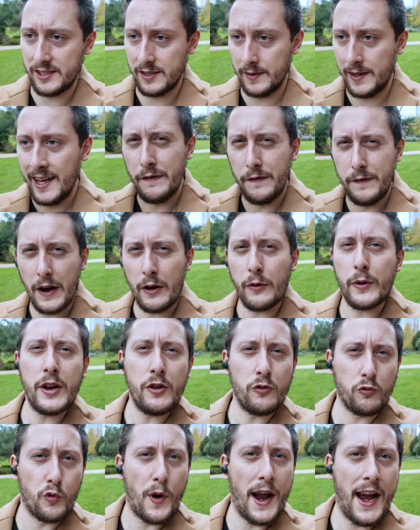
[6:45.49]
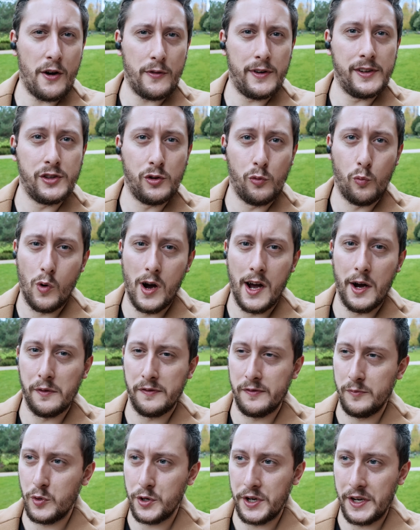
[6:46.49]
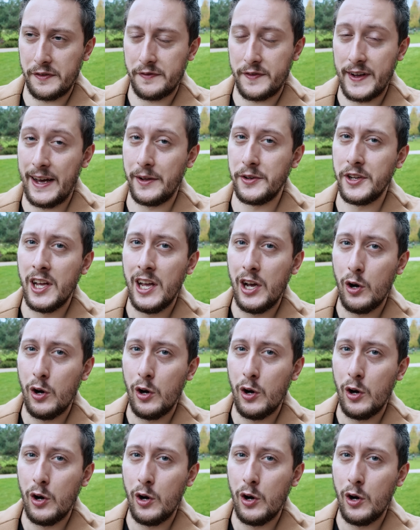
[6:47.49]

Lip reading: So very rare in the wild from what I found.